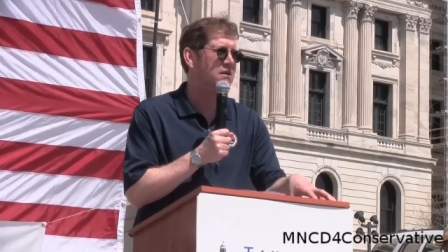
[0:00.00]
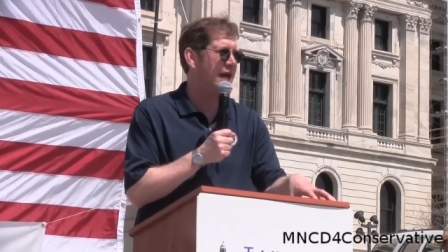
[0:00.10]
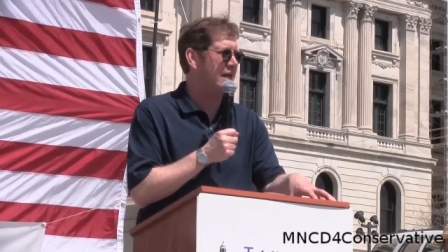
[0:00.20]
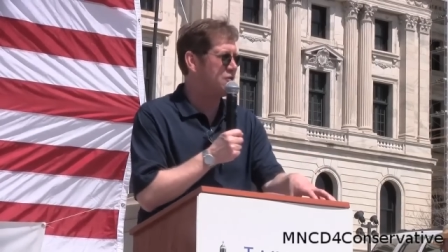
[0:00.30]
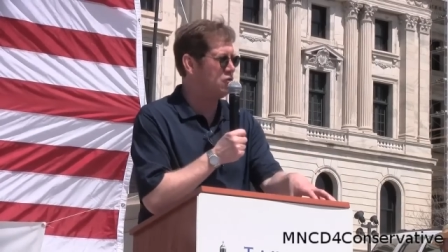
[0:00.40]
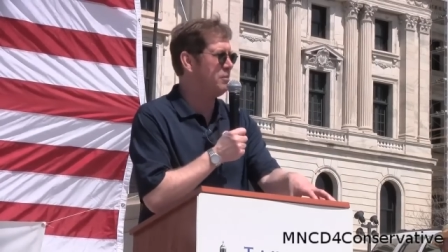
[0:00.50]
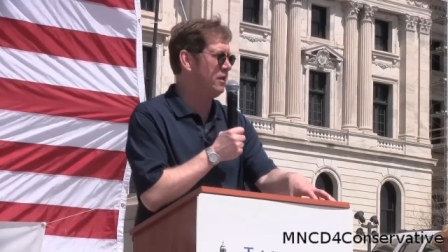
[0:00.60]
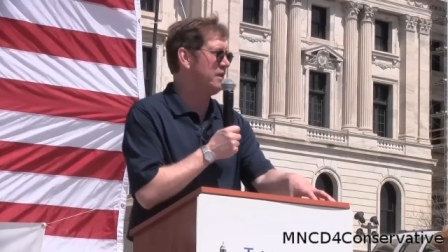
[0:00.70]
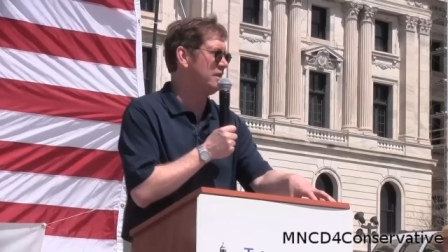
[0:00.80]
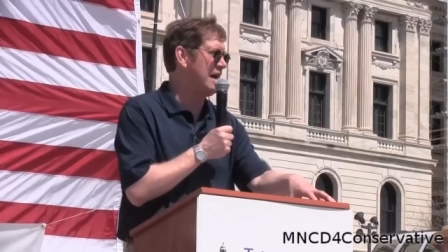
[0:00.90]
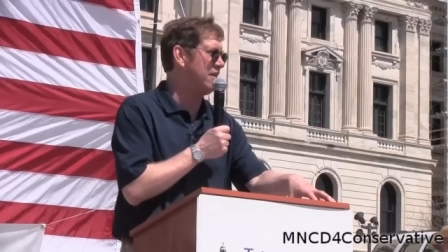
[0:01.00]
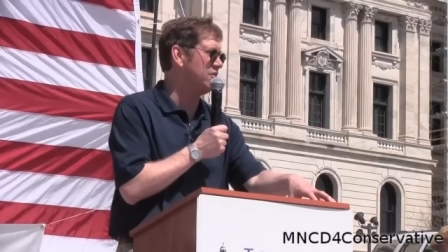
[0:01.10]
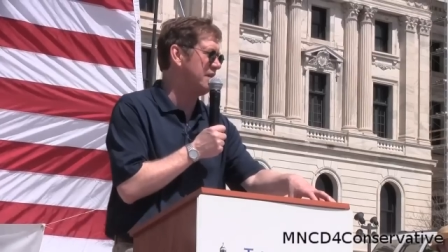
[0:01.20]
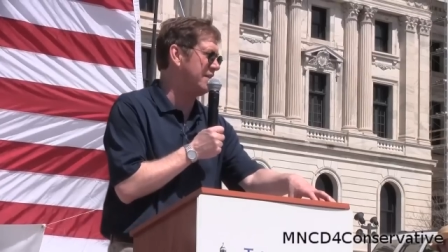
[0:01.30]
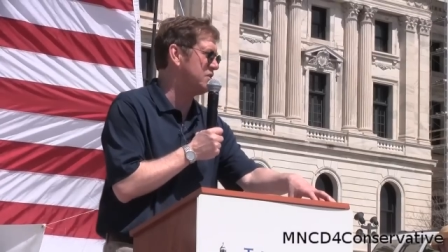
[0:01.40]
a $2 billion
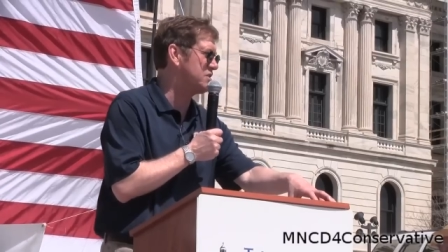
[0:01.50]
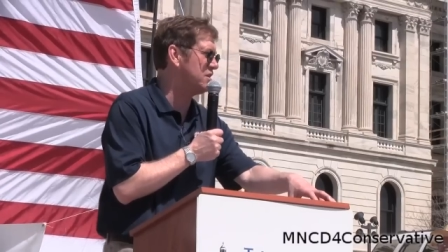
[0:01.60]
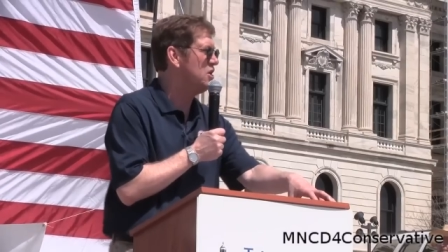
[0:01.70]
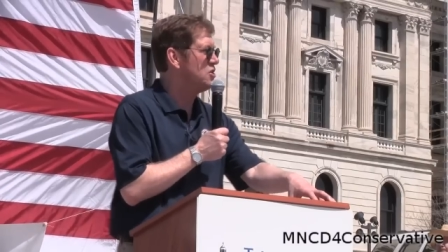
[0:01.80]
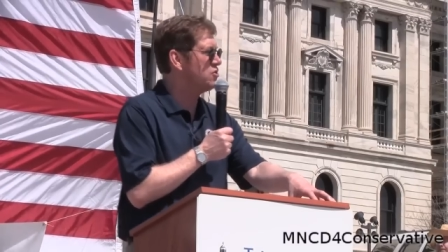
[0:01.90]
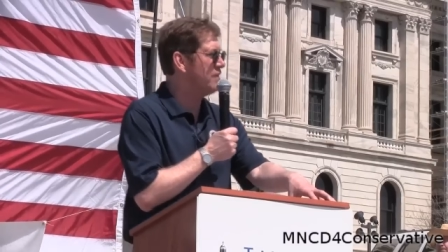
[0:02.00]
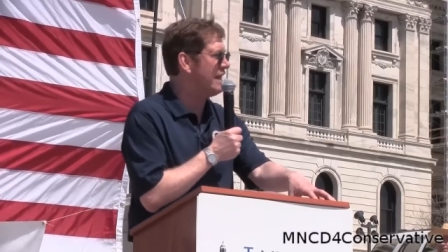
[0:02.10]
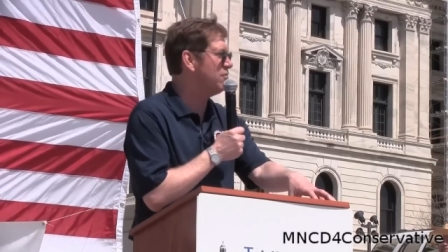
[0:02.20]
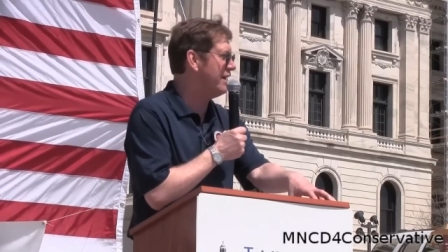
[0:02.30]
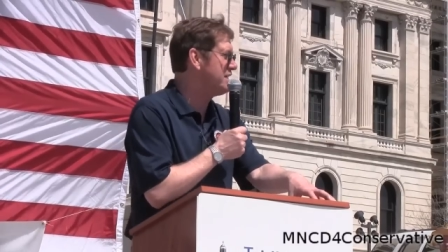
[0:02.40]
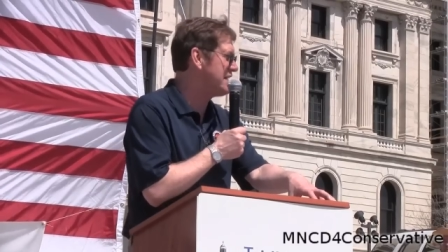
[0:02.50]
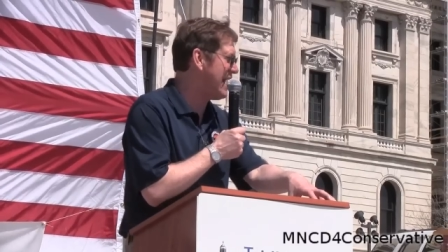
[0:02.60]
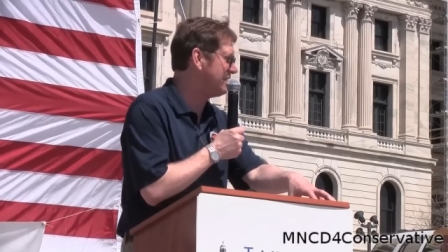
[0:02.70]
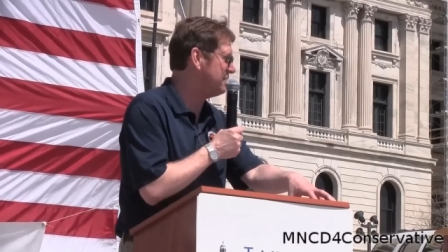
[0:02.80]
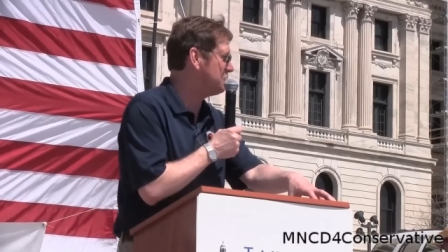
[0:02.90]
deficit so they can raise
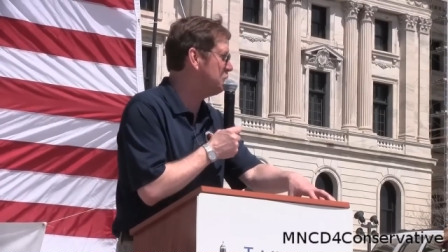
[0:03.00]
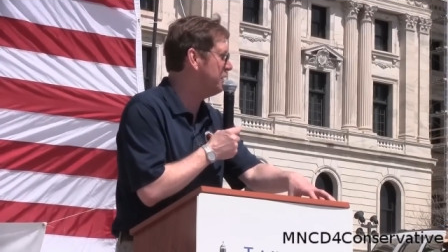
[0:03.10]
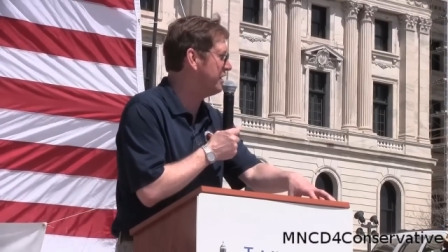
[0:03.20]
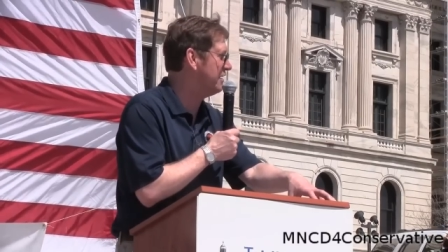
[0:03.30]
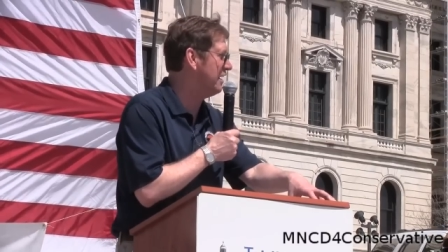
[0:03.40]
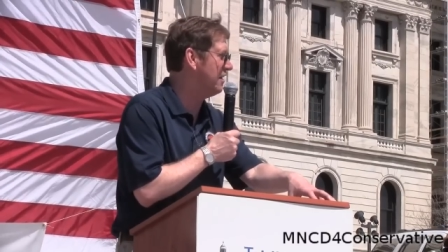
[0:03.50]
taxes $2 billion.